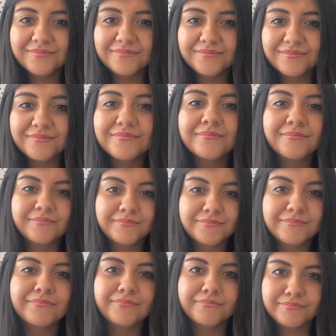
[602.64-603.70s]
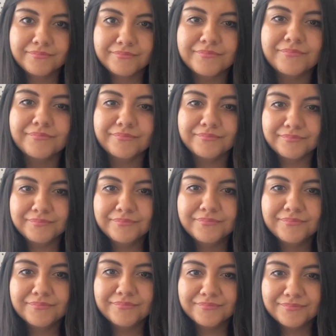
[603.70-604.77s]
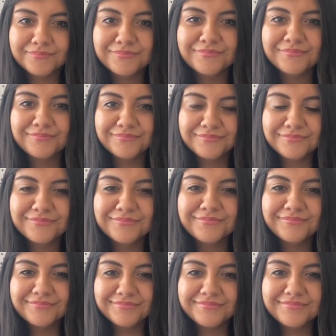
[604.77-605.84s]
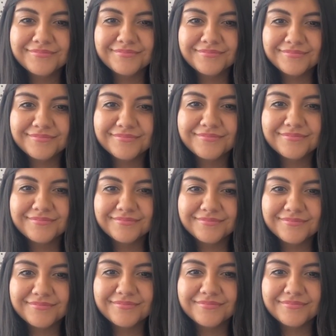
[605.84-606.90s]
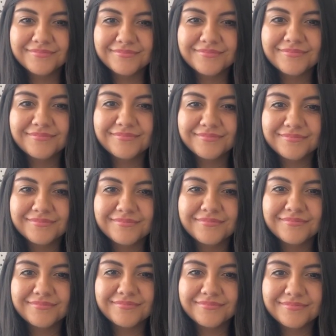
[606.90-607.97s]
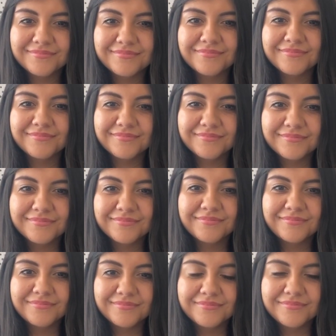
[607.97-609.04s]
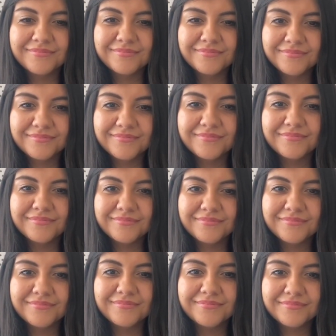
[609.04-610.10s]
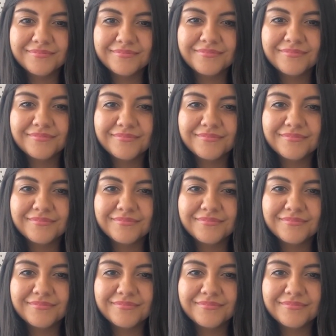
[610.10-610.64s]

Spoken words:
(silent)